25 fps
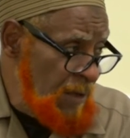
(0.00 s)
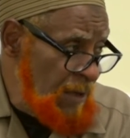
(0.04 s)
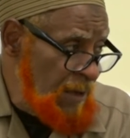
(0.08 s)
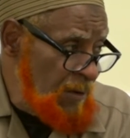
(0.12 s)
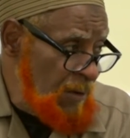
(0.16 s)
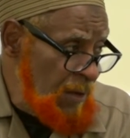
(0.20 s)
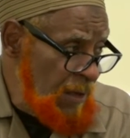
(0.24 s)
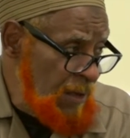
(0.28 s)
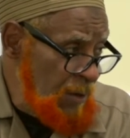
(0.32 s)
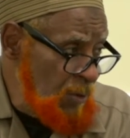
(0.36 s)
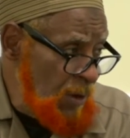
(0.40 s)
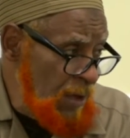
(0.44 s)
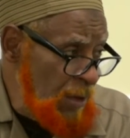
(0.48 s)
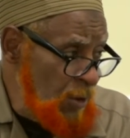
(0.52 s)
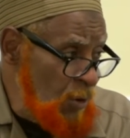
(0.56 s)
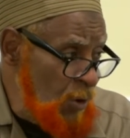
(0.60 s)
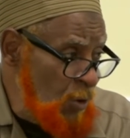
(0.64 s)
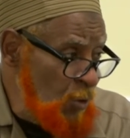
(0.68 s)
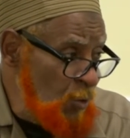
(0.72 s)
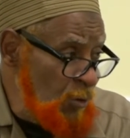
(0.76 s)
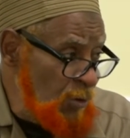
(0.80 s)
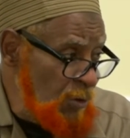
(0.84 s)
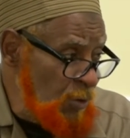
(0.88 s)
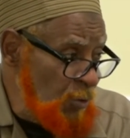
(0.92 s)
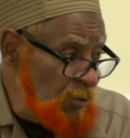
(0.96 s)

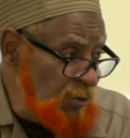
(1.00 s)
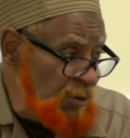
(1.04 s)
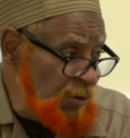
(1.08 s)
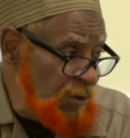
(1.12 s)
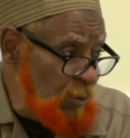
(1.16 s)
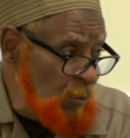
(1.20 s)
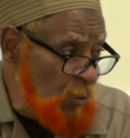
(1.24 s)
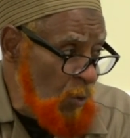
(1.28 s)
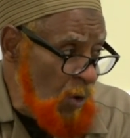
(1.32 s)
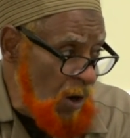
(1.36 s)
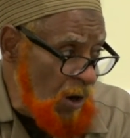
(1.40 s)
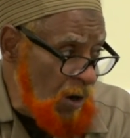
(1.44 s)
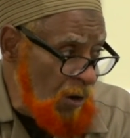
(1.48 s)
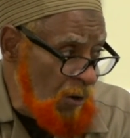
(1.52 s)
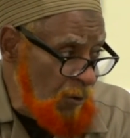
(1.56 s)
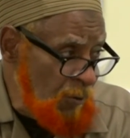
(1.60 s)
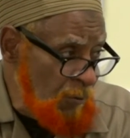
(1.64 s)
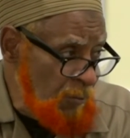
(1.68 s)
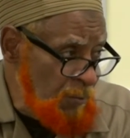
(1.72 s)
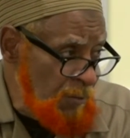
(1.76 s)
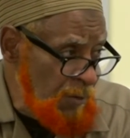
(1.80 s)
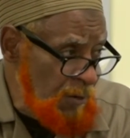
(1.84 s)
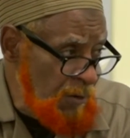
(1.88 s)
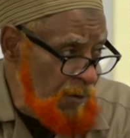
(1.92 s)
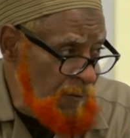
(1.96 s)
Who did he walk
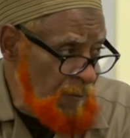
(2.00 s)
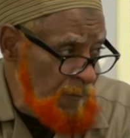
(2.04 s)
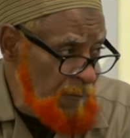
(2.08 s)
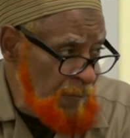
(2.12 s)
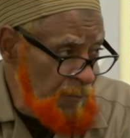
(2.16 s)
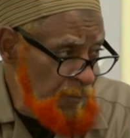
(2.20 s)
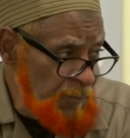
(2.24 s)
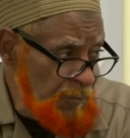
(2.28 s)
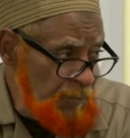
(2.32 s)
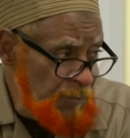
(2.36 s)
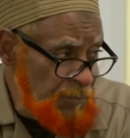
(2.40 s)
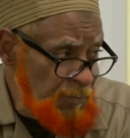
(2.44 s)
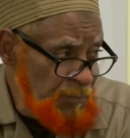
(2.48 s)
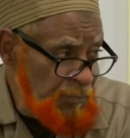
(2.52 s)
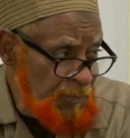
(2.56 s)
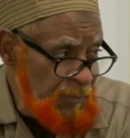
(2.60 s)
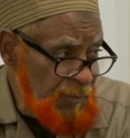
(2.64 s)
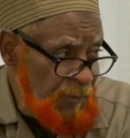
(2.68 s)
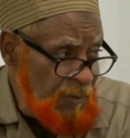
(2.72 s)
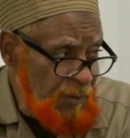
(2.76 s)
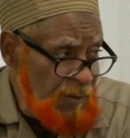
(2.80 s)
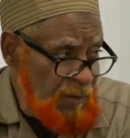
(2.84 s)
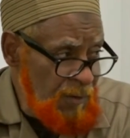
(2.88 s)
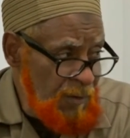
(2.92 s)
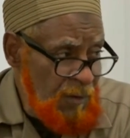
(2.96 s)
home?
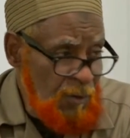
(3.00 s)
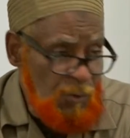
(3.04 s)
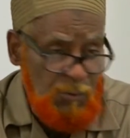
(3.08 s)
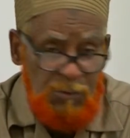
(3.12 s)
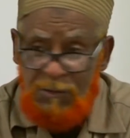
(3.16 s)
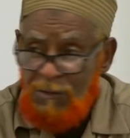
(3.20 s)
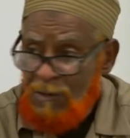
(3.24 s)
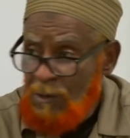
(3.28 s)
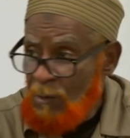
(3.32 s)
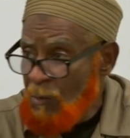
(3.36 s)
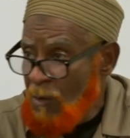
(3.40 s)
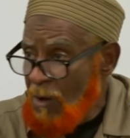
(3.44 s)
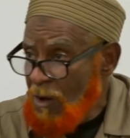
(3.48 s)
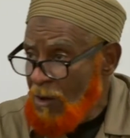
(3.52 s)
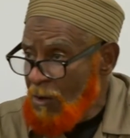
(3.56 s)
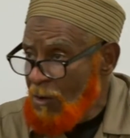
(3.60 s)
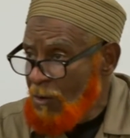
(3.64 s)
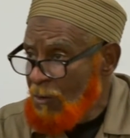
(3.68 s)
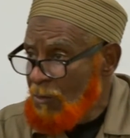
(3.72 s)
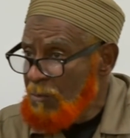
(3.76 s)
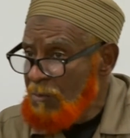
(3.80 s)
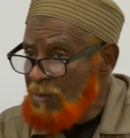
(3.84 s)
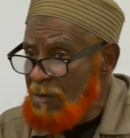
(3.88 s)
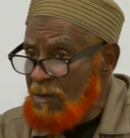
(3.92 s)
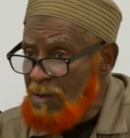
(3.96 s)
Who did he walk
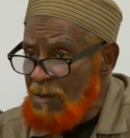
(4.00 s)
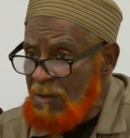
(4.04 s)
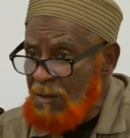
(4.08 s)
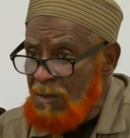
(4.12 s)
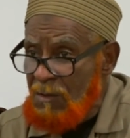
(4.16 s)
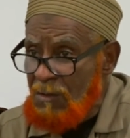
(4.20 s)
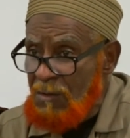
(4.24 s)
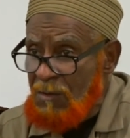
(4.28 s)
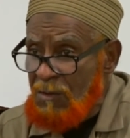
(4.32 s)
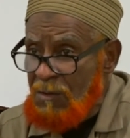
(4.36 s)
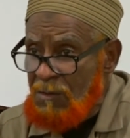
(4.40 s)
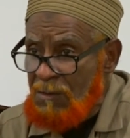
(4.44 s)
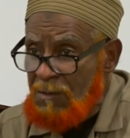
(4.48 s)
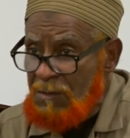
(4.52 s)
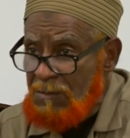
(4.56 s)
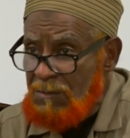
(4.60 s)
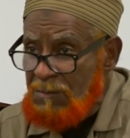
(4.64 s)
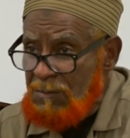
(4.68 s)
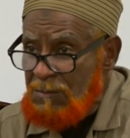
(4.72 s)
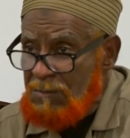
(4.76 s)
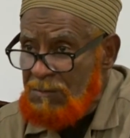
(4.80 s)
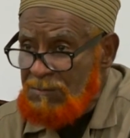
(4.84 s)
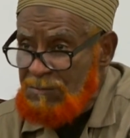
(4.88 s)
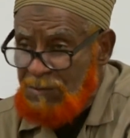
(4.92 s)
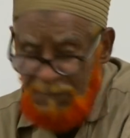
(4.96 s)
home?
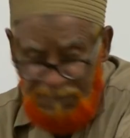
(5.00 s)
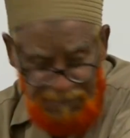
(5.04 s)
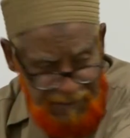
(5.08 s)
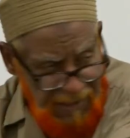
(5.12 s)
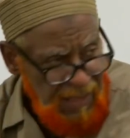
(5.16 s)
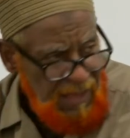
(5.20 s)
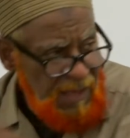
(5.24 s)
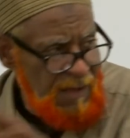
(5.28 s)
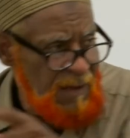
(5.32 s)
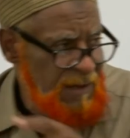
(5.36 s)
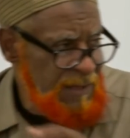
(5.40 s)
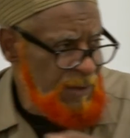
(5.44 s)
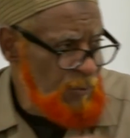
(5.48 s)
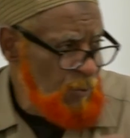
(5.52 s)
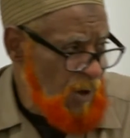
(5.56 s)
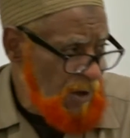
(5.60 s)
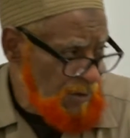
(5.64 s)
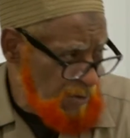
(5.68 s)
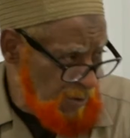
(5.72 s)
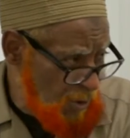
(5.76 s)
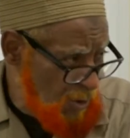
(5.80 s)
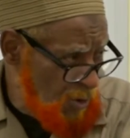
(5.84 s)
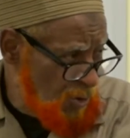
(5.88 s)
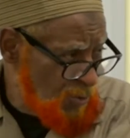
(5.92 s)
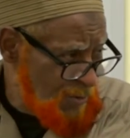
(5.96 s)
Sophia. He
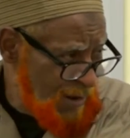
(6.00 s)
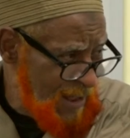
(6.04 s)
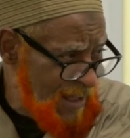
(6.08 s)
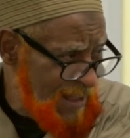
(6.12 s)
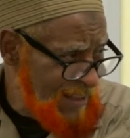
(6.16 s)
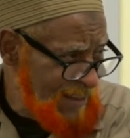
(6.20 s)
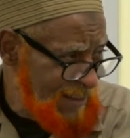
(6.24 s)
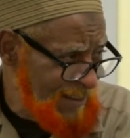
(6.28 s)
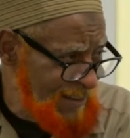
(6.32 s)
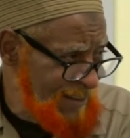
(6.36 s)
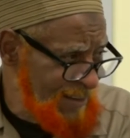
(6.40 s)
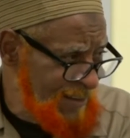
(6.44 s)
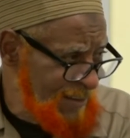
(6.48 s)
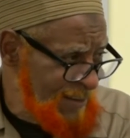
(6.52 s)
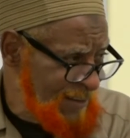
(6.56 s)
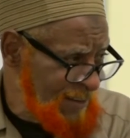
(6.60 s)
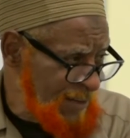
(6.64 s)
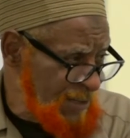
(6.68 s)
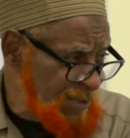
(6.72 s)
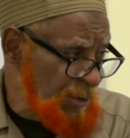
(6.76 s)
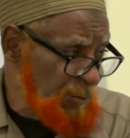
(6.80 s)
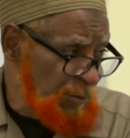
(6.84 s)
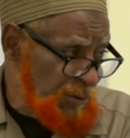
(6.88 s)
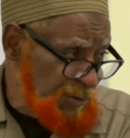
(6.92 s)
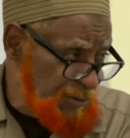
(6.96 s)
walked her home, right?
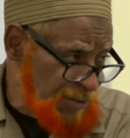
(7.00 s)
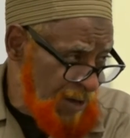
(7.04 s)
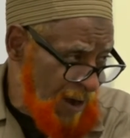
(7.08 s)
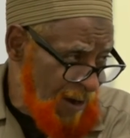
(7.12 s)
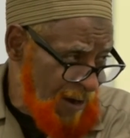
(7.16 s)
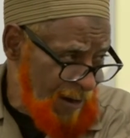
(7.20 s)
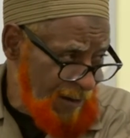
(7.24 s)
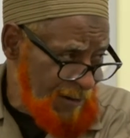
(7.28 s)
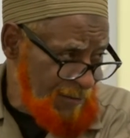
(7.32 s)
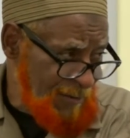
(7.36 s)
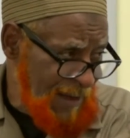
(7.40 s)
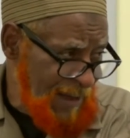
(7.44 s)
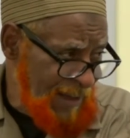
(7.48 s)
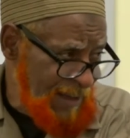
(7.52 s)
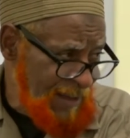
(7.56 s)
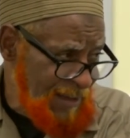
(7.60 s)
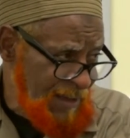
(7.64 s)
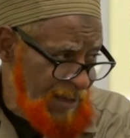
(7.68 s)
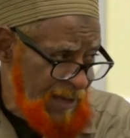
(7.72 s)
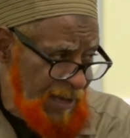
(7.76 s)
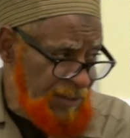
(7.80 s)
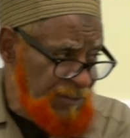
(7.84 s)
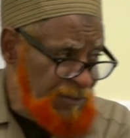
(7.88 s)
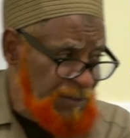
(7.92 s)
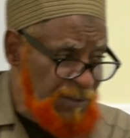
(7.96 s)
Because it was dark, right?
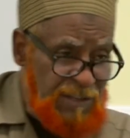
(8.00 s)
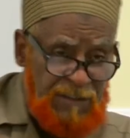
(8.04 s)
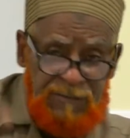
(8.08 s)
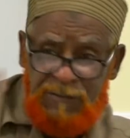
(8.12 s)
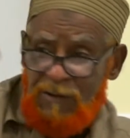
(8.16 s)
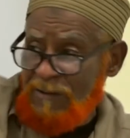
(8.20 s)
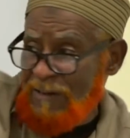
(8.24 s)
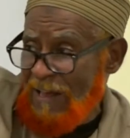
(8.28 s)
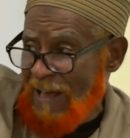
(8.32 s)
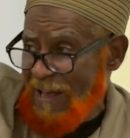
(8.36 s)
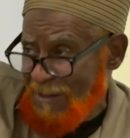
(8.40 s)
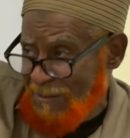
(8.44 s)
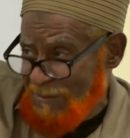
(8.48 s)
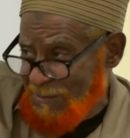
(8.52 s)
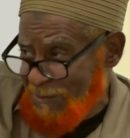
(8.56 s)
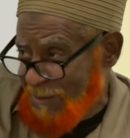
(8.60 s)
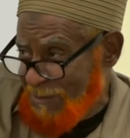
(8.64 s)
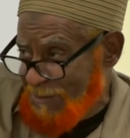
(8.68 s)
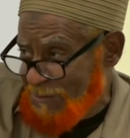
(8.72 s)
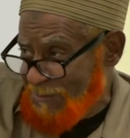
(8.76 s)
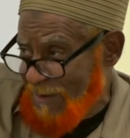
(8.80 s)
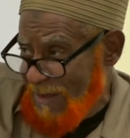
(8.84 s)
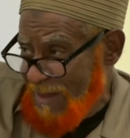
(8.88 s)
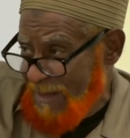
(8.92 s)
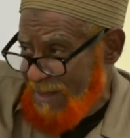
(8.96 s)
And she lived on the
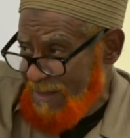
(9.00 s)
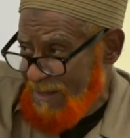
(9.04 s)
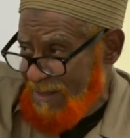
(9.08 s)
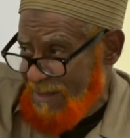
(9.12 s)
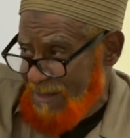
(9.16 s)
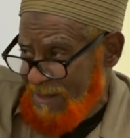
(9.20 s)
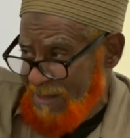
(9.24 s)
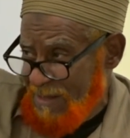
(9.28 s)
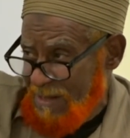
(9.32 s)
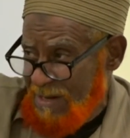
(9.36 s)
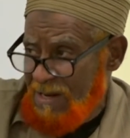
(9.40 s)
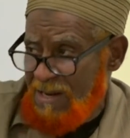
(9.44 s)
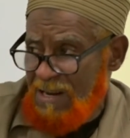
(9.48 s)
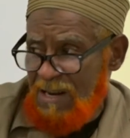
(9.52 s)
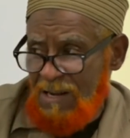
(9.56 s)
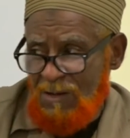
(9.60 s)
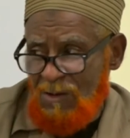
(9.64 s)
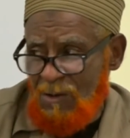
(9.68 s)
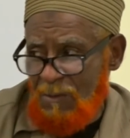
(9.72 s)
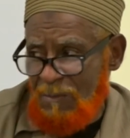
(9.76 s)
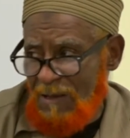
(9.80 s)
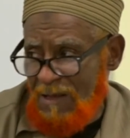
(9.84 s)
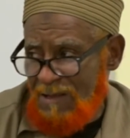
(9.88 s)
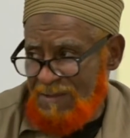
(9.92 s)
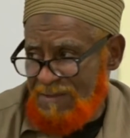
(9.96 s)
outskirts, right? He didn't let her
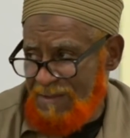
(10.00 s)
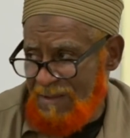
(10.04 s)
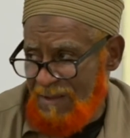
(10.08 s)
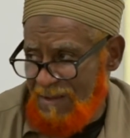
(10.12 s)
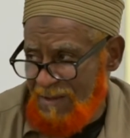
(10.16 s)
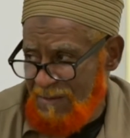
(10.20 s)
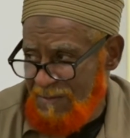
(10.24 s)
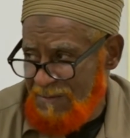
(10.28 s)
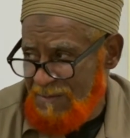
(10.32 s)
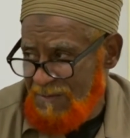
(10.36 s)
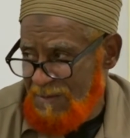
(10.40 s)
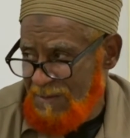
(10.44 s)
go by herself.